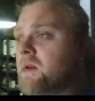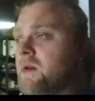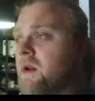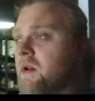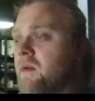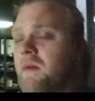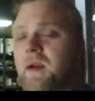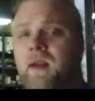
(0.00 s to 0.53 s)
I'm
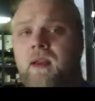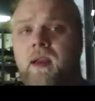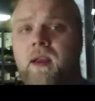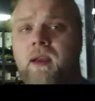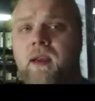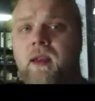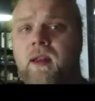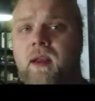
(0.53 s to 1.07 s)
going to
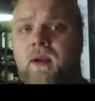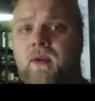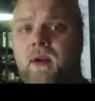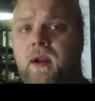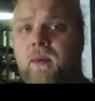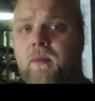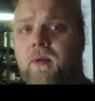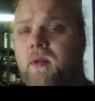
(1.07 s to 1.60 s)
go yank that
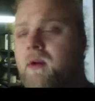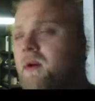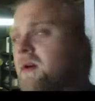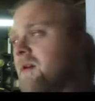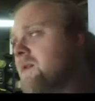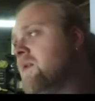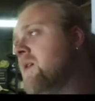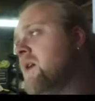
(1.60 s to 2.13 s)
crank pulley
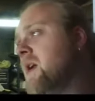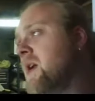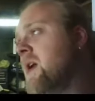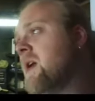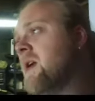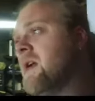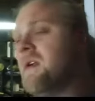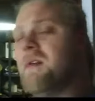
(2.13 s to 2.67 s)
off,
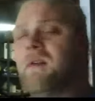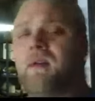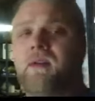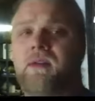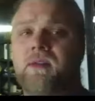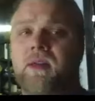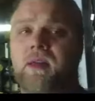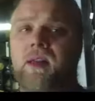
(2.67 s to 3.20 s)
get her
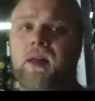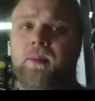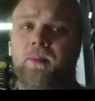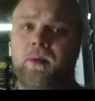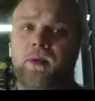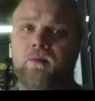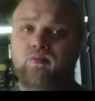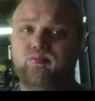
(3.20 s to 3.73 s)
all set up,
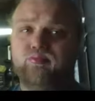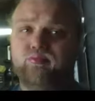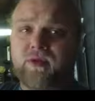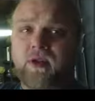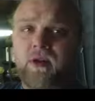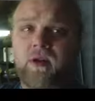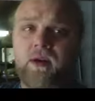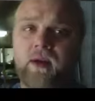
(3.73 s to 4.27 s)
and put
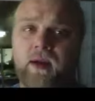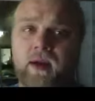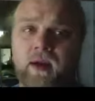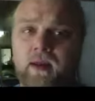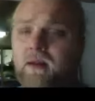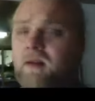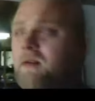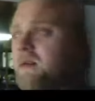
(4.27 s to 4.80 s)
her
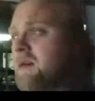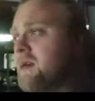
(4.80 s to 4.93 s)
together.